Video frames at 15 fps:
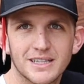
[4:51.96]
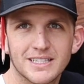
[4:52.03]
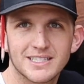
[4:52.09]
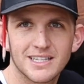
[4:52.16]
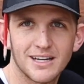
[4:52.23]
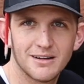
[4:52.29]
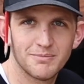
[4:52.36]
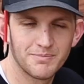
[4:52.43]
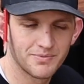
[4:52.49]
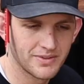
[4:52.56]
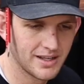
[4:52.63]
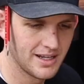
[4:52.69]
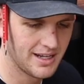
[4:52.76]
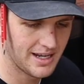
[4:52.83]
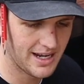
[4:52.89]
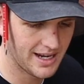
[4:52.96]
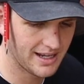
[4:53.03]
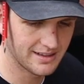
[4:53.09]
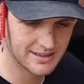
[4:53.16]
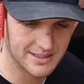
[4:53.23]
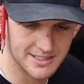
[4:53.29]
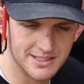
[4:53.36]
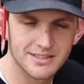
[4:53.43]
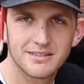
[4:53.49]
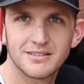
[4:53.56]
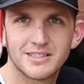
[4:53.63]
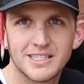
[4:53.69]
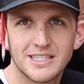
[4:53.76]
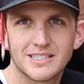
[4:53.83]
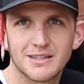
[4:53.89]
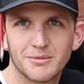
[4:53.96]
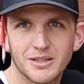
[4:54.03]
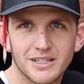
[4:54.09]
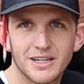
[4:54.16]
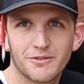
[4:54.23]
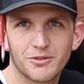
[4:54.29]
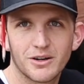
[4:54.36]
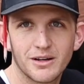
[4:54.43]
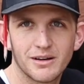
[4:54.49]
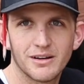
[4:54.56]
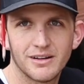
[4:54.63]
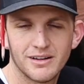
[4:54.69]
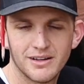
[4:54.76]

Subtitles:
this up, and let's see some of the different